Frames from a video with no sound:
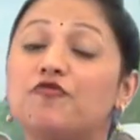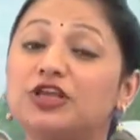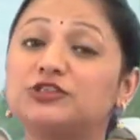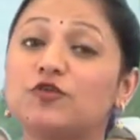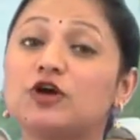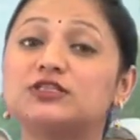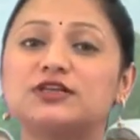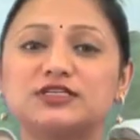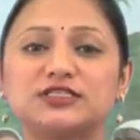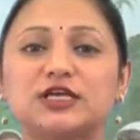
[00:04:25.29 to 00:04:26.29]
which was the
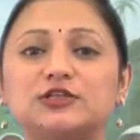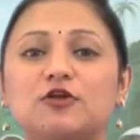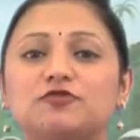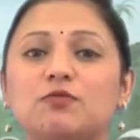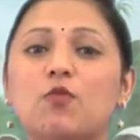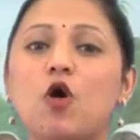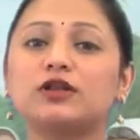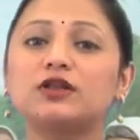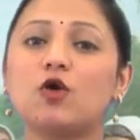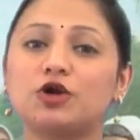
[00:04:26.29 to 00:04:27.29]
result of the
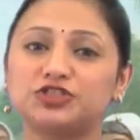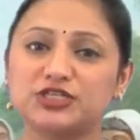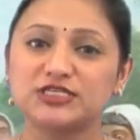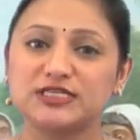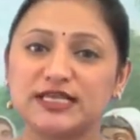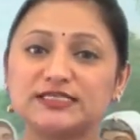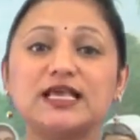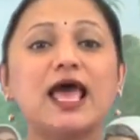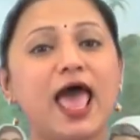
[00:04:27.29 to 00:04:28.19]
modern consciousness